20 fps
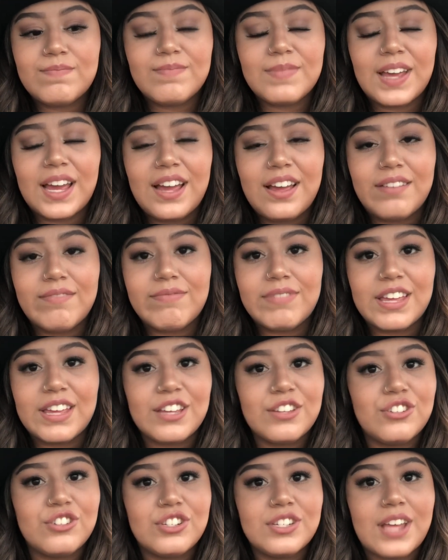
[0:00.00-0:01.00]
yeah,
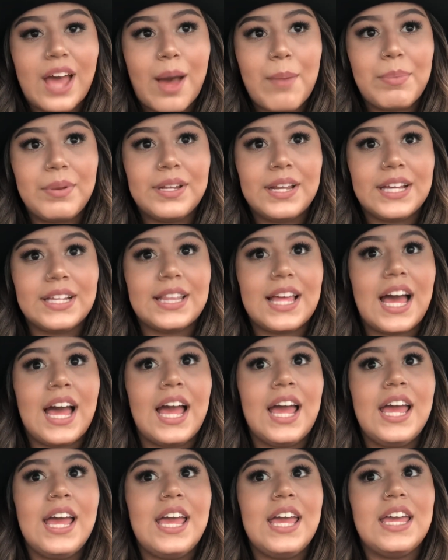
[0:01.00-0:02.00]
things just happen like that.